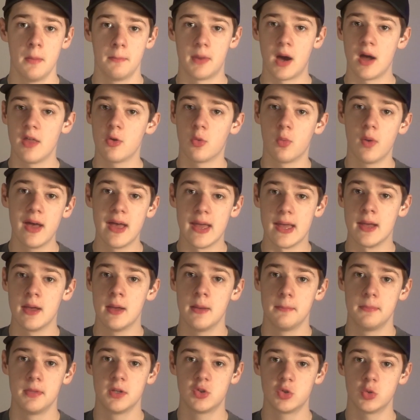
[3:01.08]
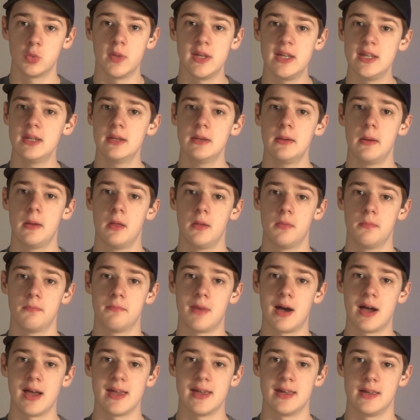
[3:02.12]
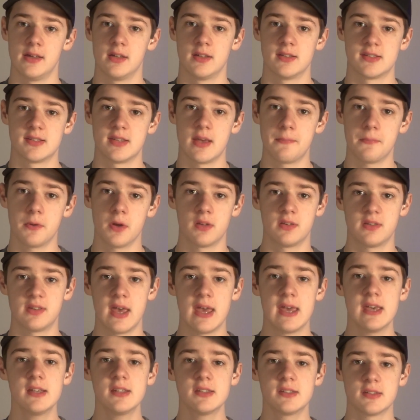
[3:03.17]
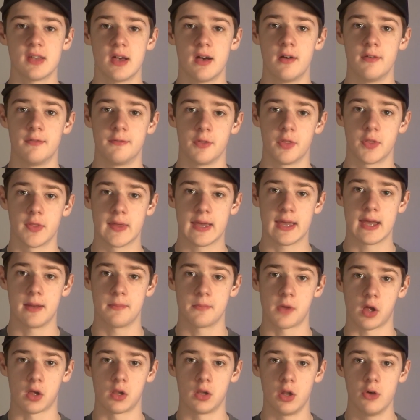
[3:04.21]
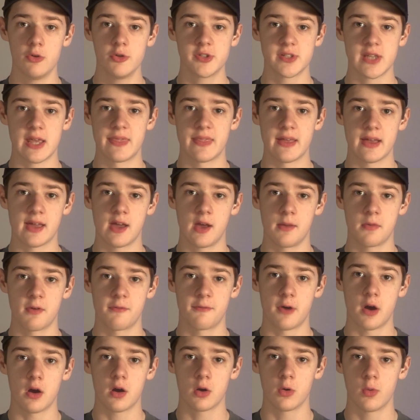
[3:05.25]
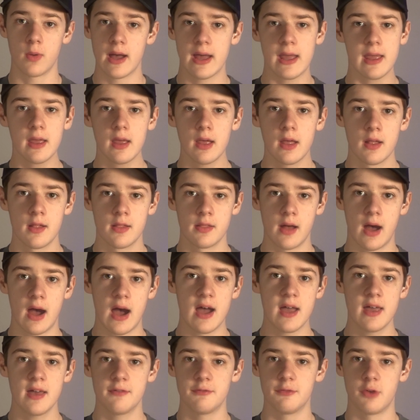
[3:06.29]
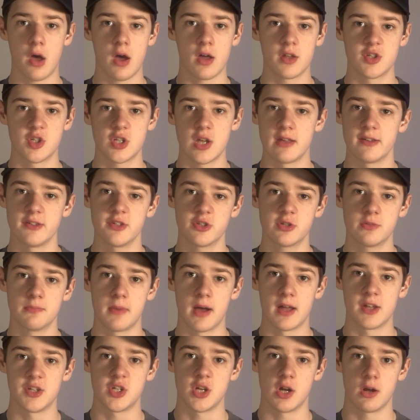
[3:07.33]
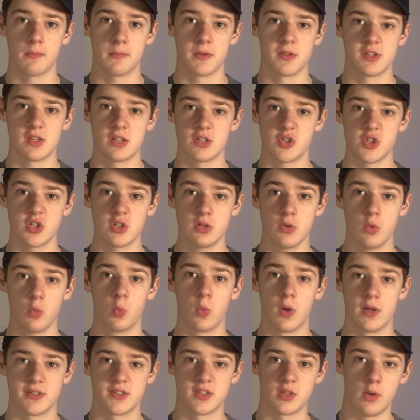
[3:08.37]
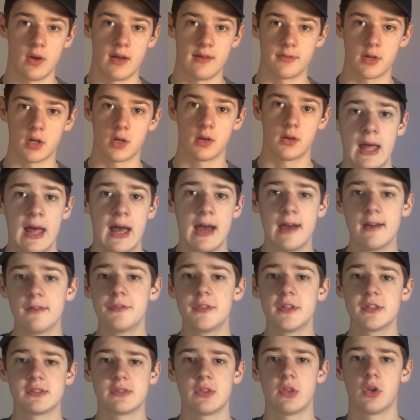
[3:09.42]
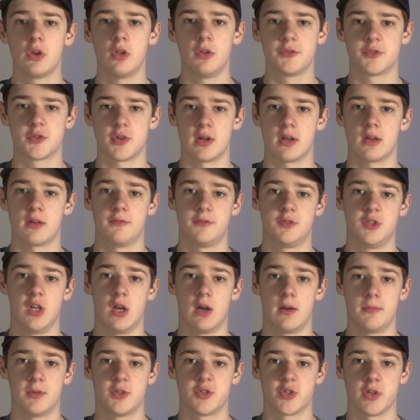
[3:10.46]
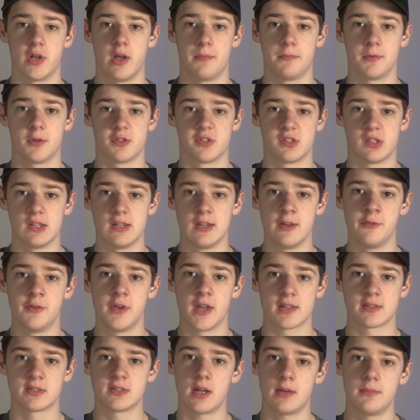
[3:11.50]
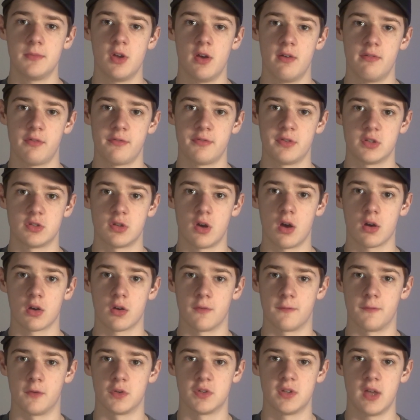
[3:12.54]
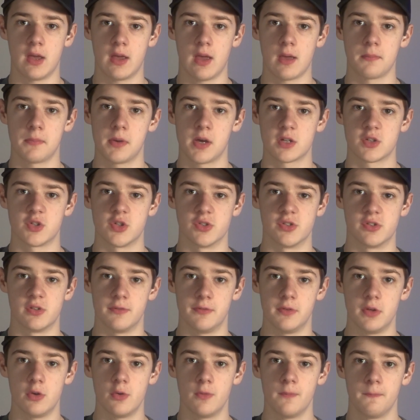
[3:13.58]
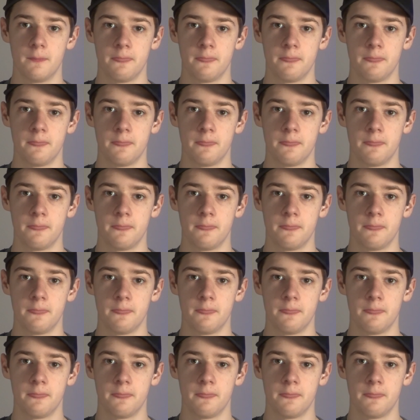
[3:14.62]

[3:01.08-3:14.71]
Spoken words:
By the way, between my separate takes of the camera close and the camera far away, I have not changed my chair position whatsoever. Have this little trick of geometry up your sleeve next time you have a photographer taking pictures of you.